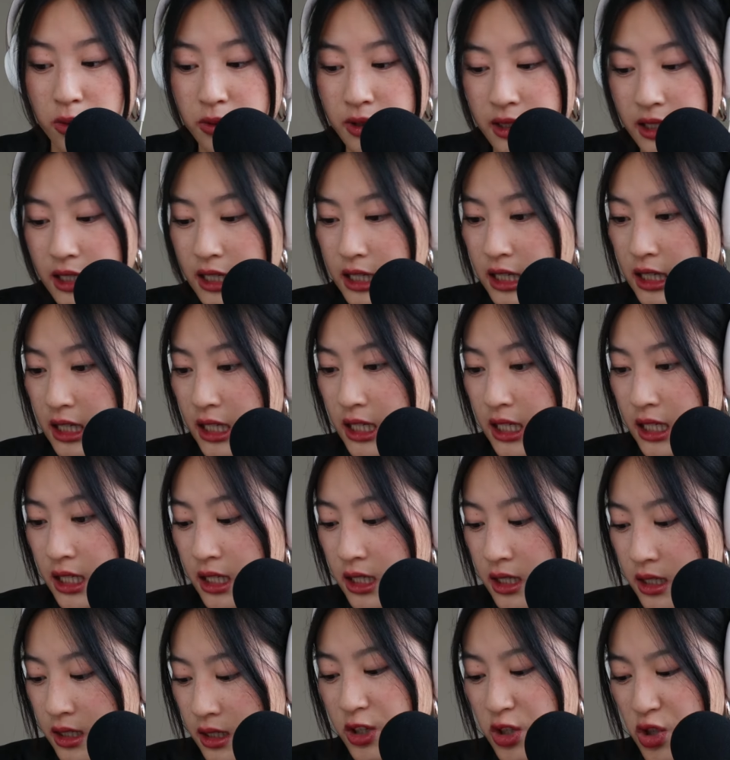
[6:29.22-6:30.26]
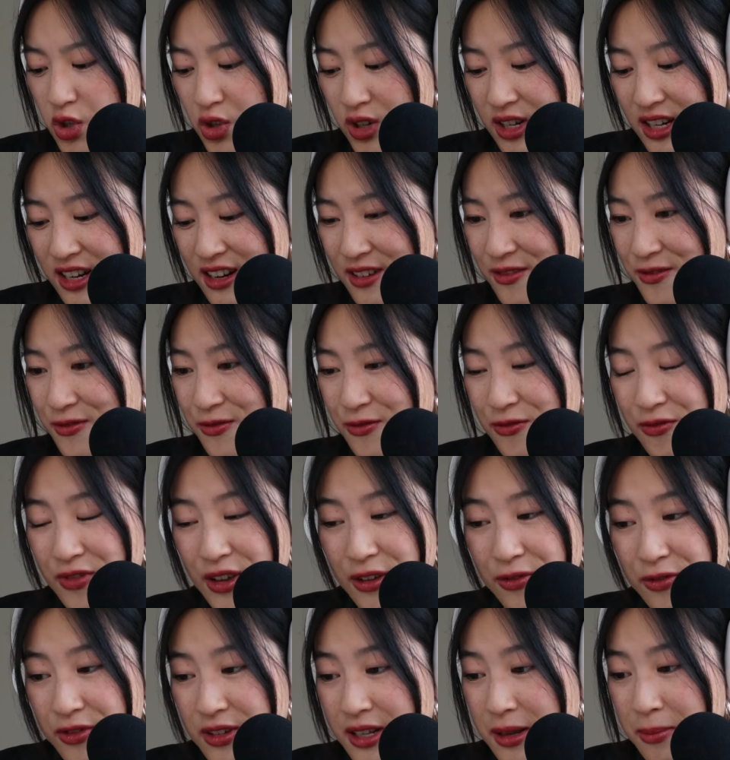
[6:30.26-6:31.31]
only
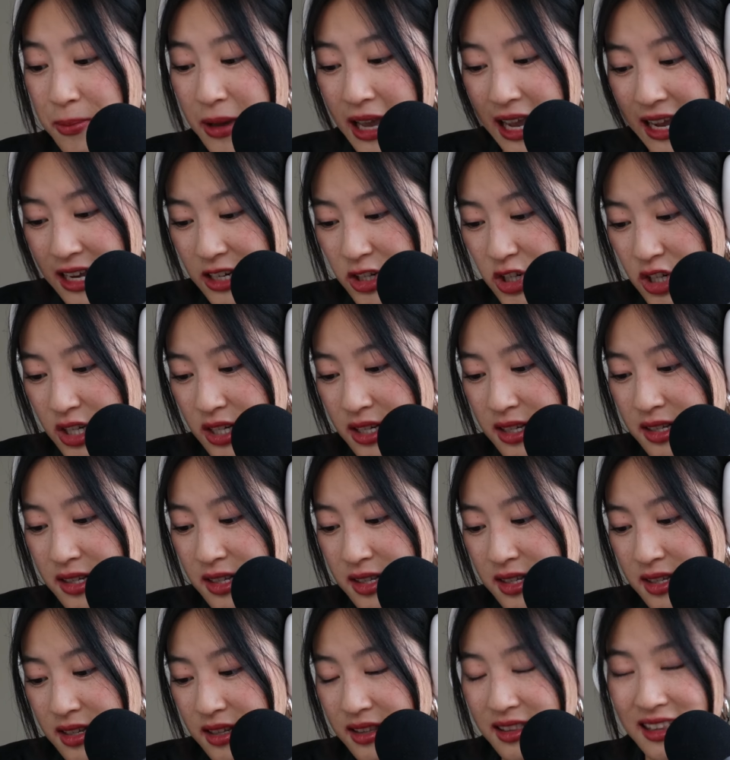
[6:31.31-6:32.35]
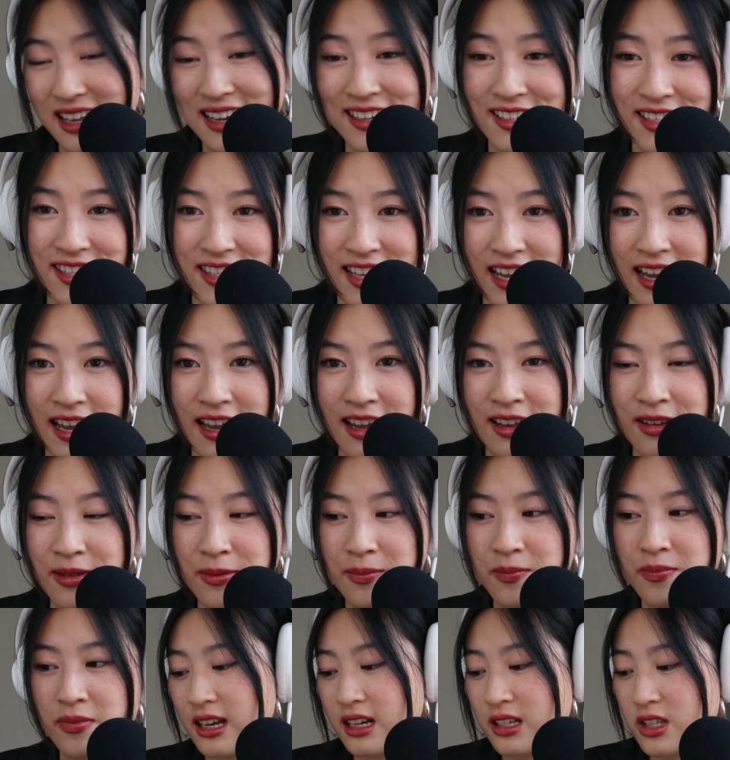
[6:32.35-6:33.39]
150 pages, less than,
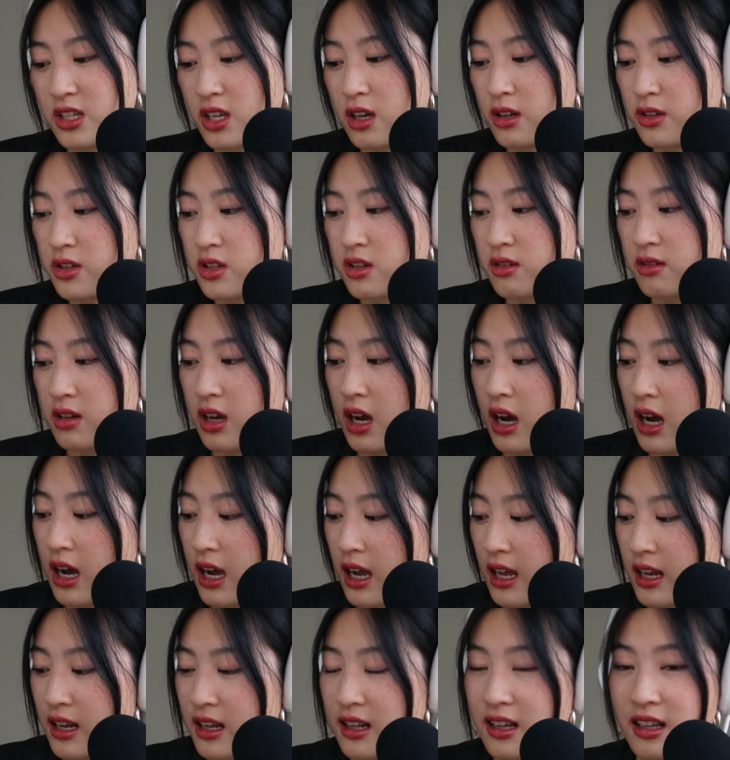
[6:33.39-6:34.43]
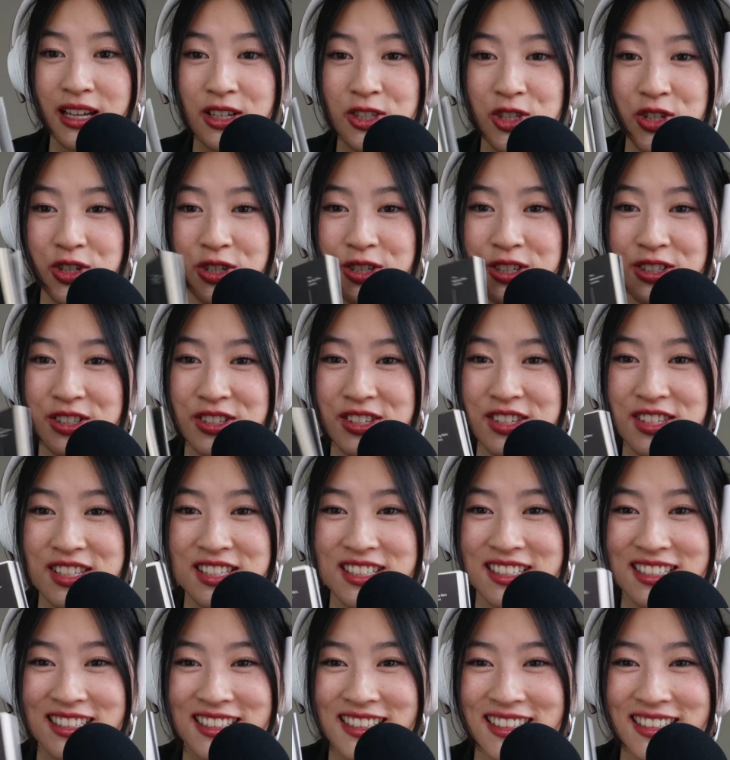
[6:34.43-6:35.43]
and it's also got pictures.